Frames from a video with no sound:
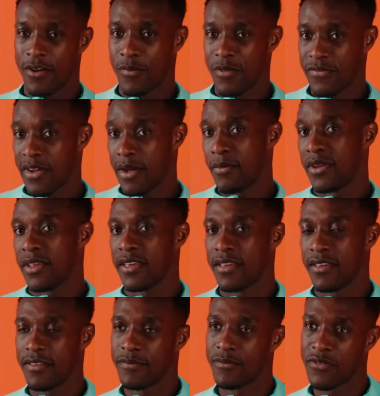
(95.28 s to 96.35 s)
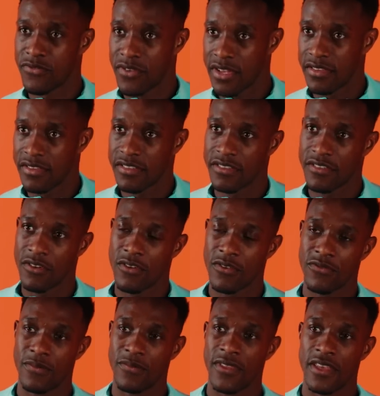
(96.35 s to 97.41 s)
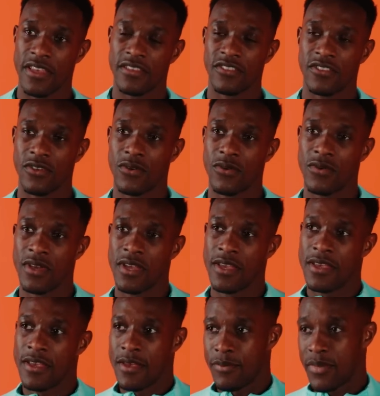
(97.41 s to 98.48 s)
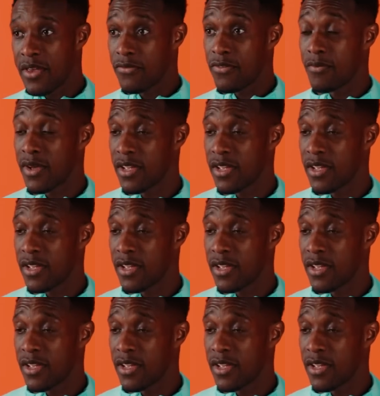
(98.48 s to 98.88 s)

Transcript: All my family, my friends are all from there, so being from